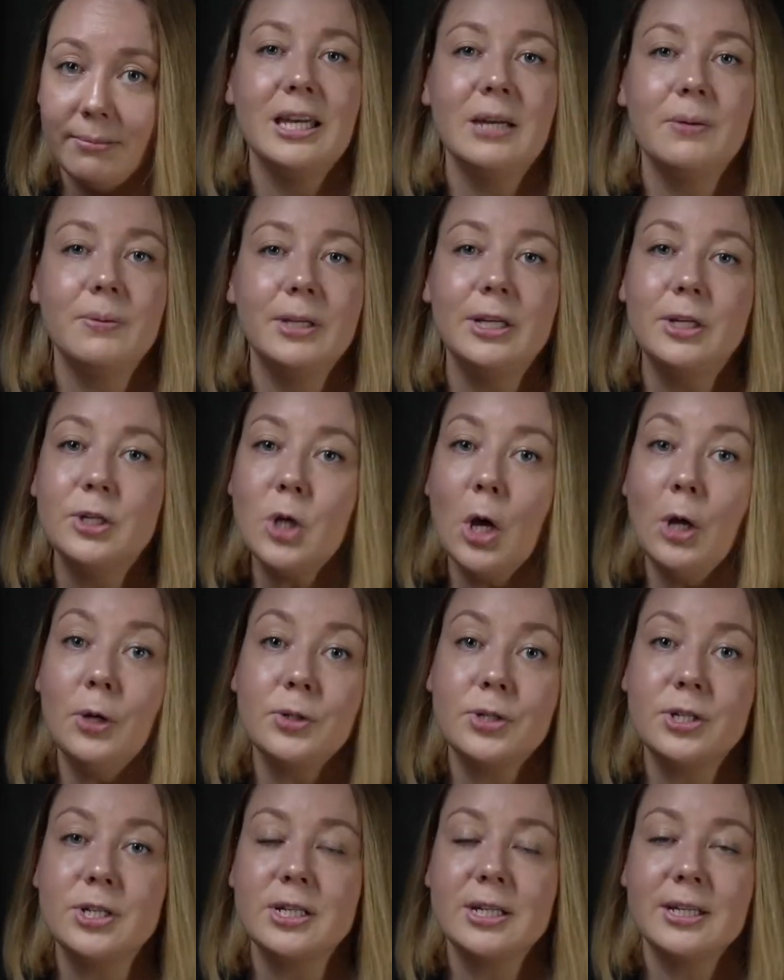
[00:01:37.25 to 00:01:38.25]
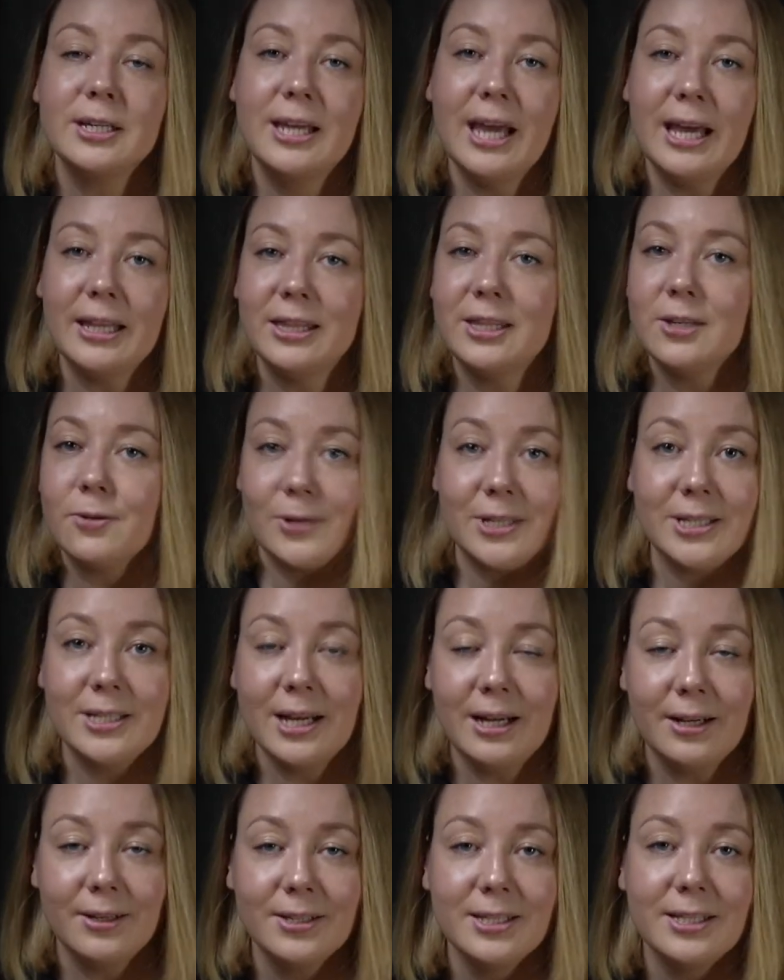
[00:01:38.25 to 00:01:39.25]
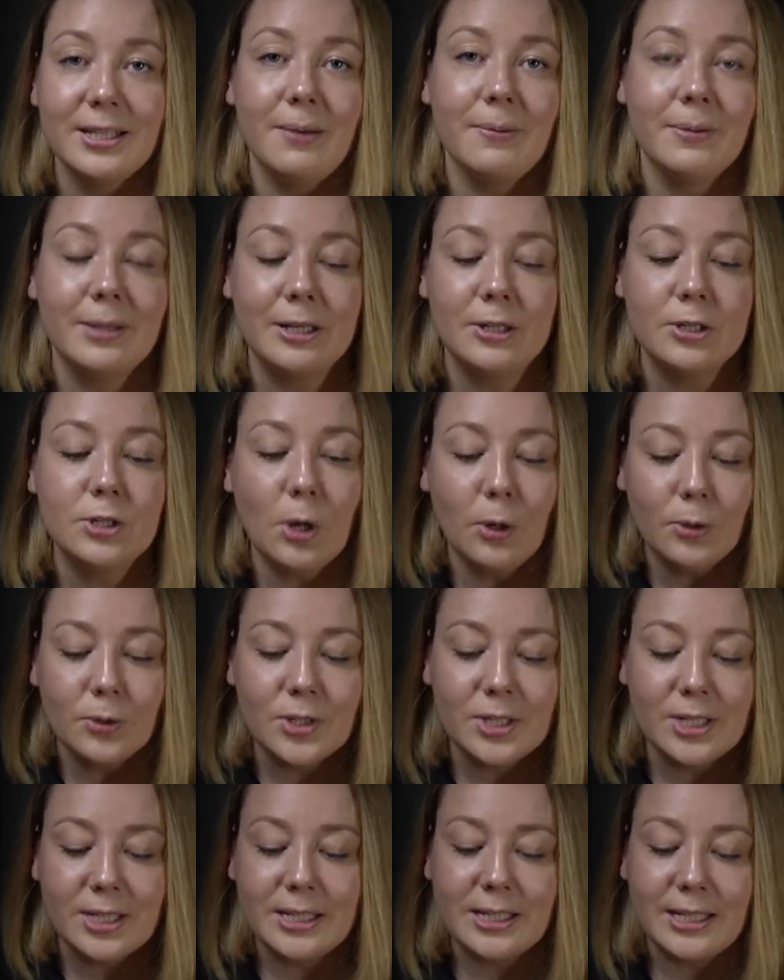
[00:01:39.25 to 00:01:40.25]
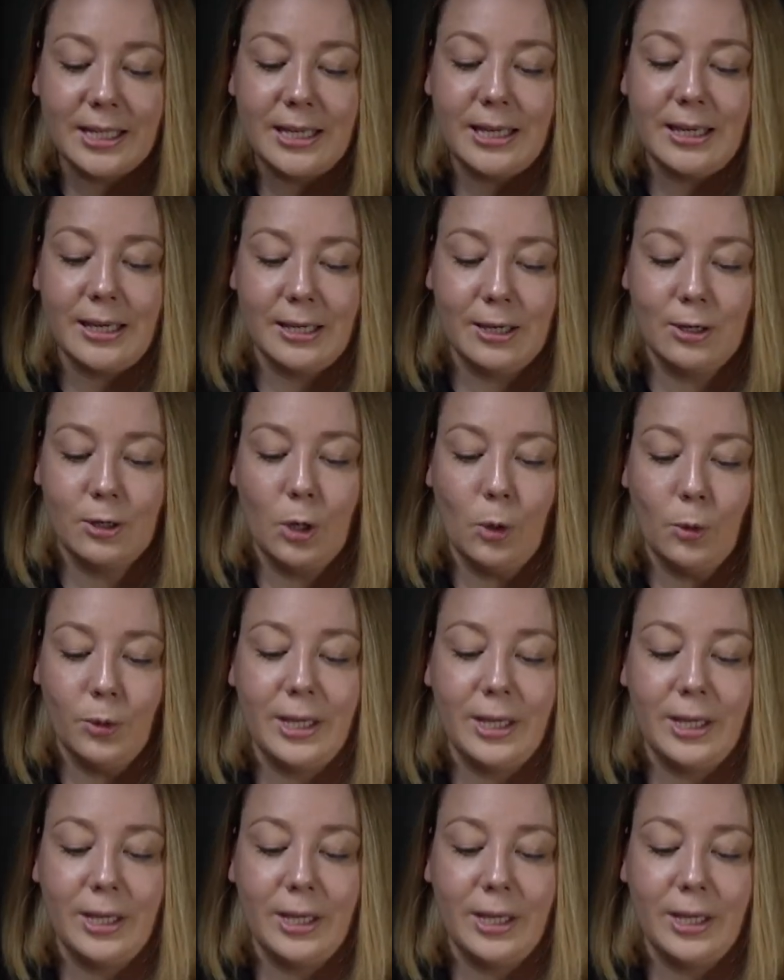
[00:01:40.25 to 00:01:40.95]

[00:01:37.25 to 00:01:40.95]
If they don't get the results, if they don't see,